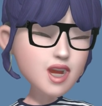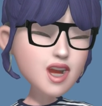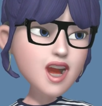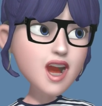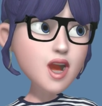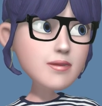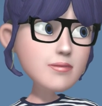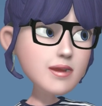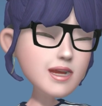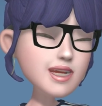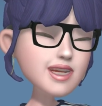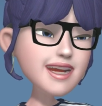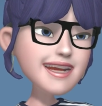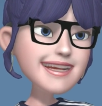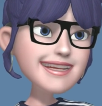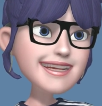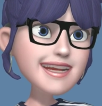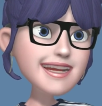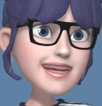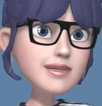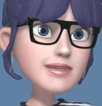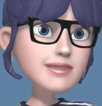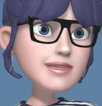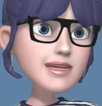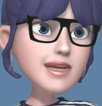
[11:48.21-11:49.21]
because
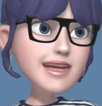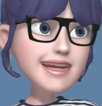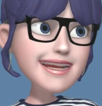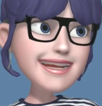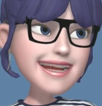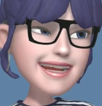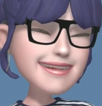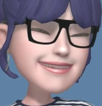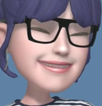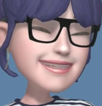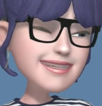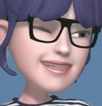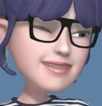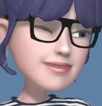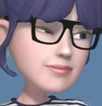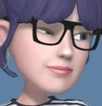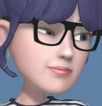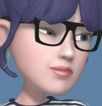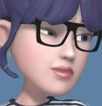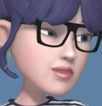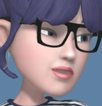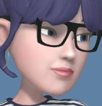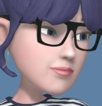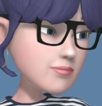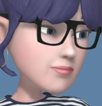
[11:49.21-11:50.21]
of the
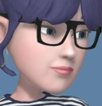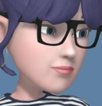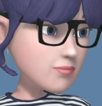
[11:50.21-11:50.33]
symptoms